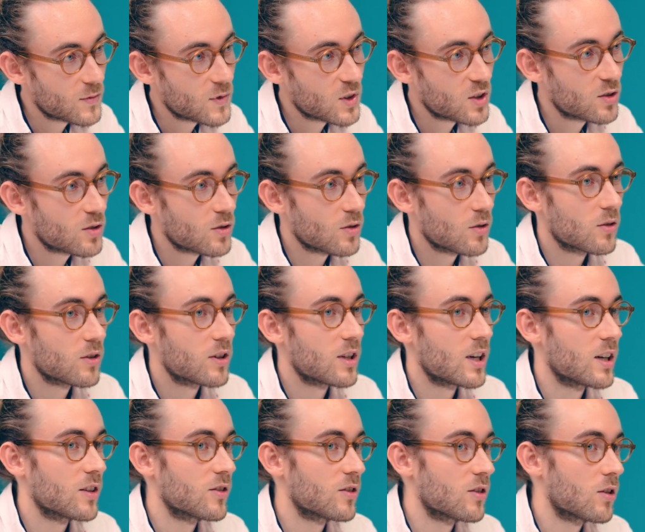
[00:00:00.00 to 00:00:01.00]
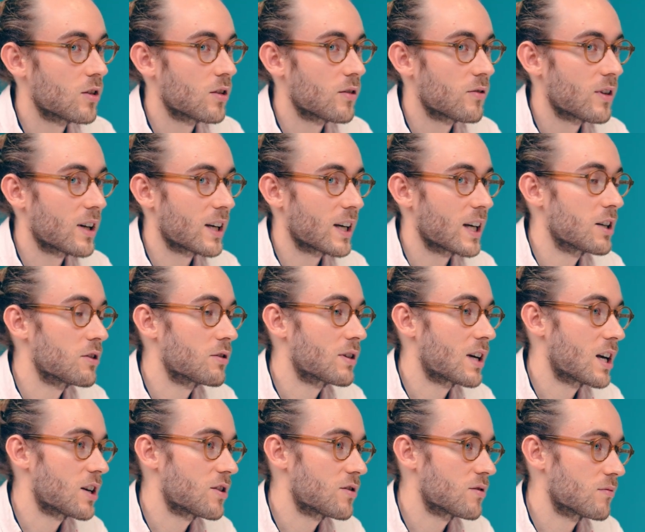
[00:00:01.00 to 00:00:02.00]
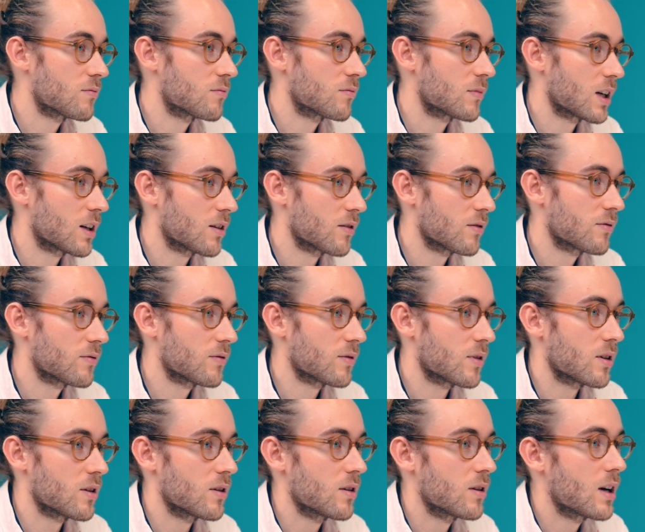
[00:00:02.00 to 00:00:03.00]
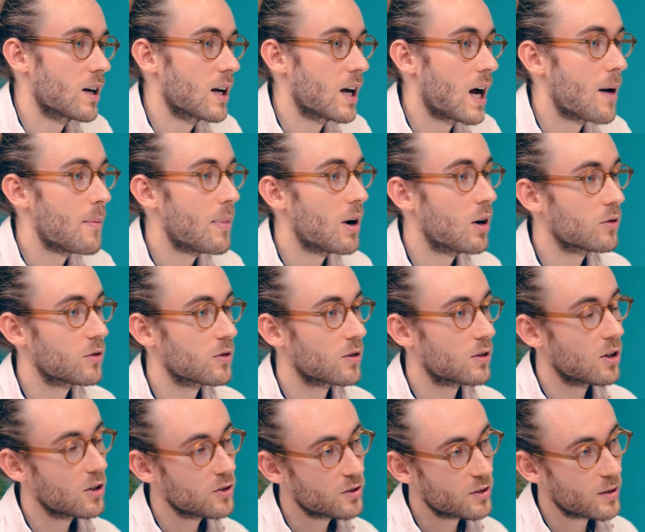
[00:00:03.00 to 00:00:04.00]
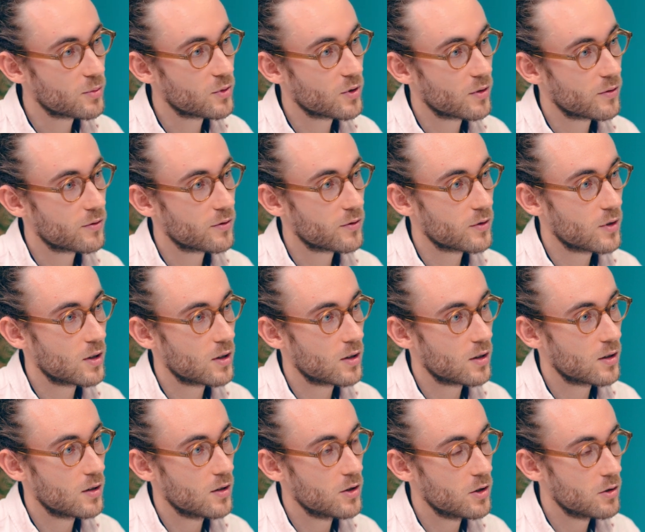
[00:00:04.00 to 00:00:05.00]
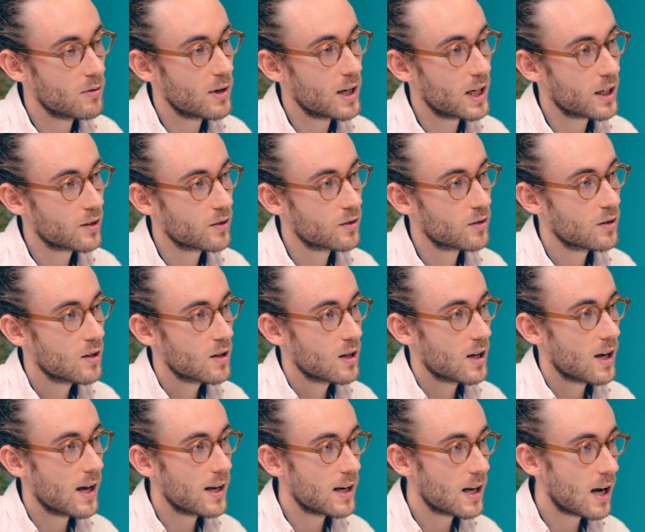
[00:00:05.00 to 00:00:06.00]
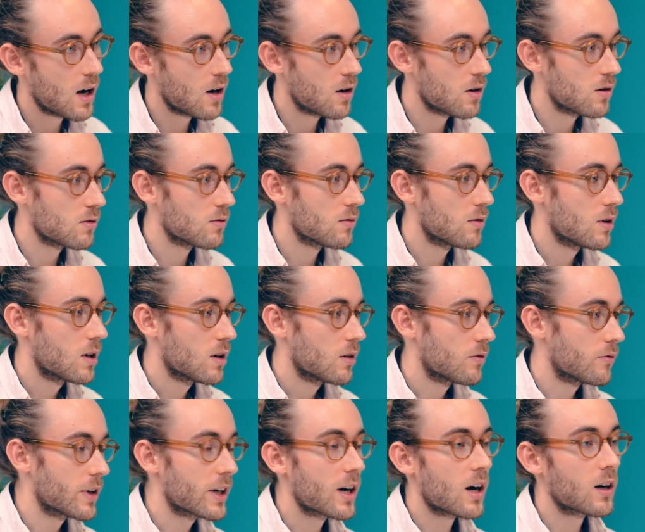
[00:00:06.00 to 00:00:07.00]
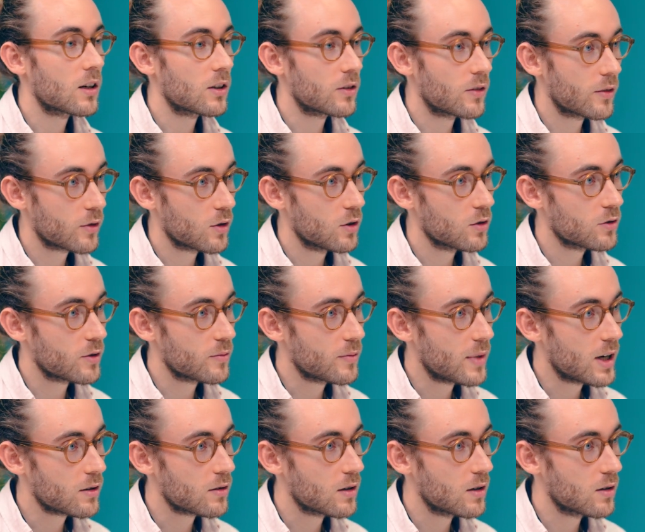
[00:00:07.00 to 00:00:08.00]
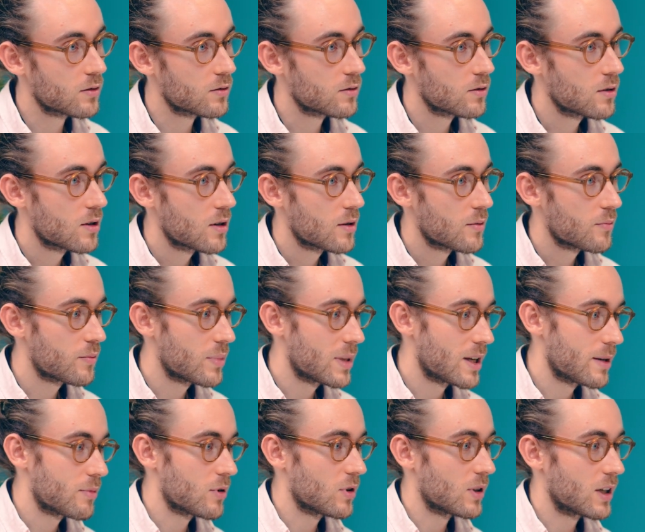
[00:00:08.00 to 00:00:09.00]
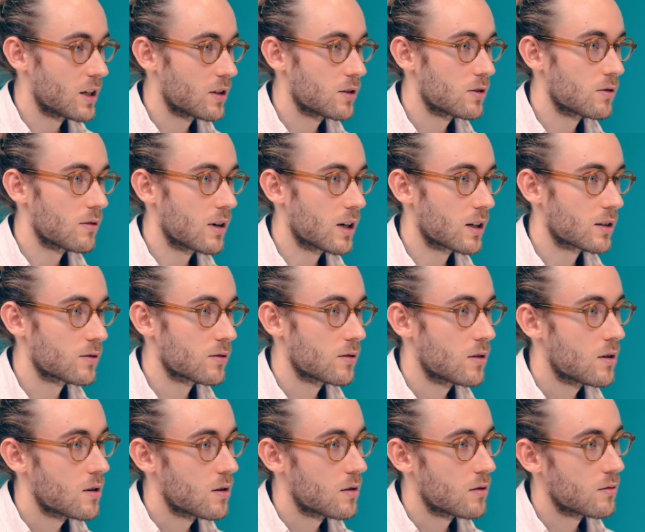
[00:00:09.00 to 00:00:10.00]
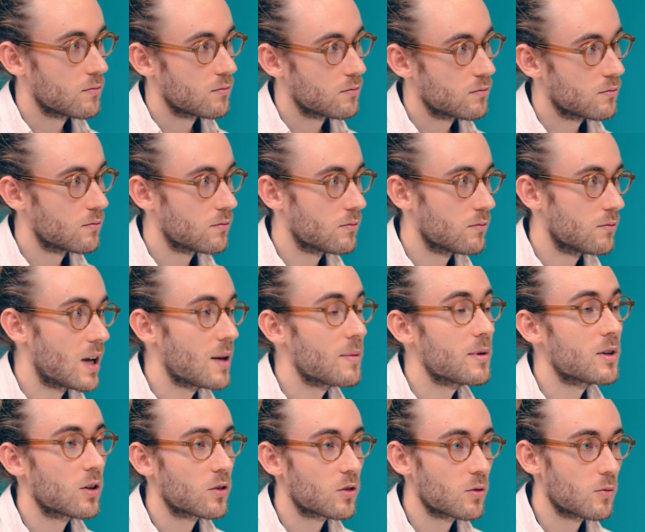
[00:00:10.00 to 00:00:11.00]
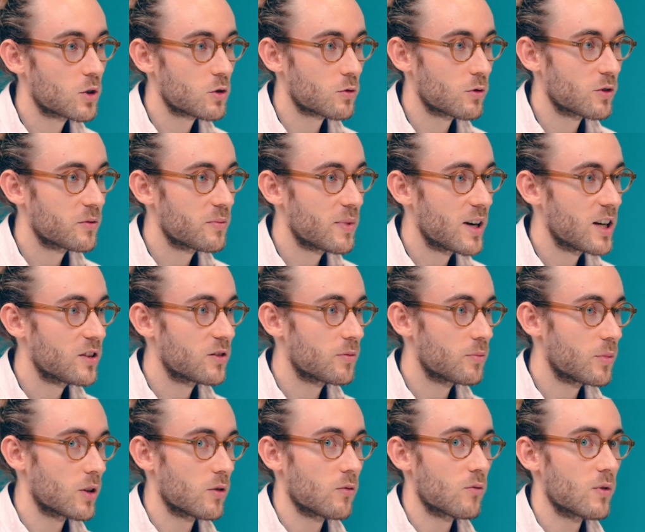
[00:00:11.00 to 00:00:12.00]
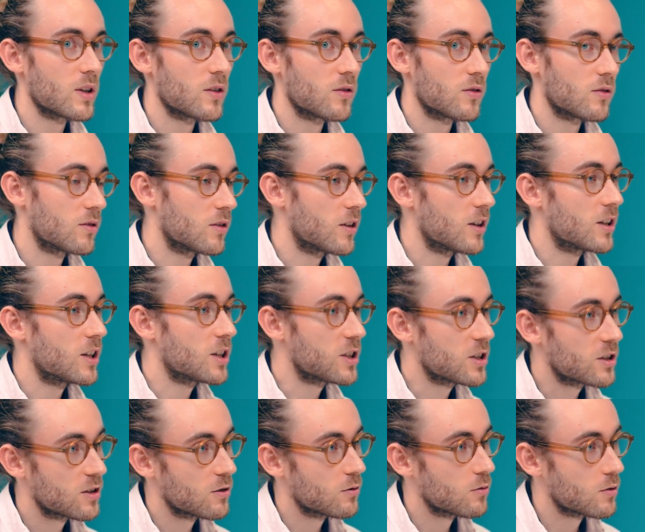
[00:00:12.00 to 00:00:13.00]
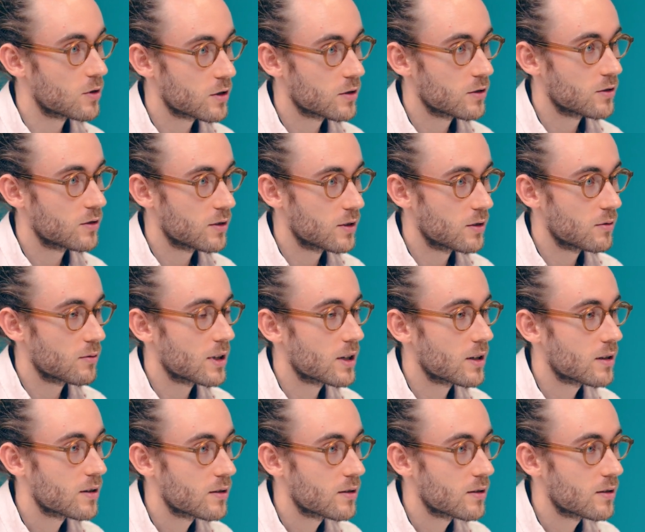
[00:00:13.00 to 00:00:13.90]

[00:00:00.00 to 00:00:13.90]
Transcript: So there is a lot of like education kind of about the concepts of UX and how, regardless of culture and background, people interact, maybe not so much with space, but with the digital world in a way.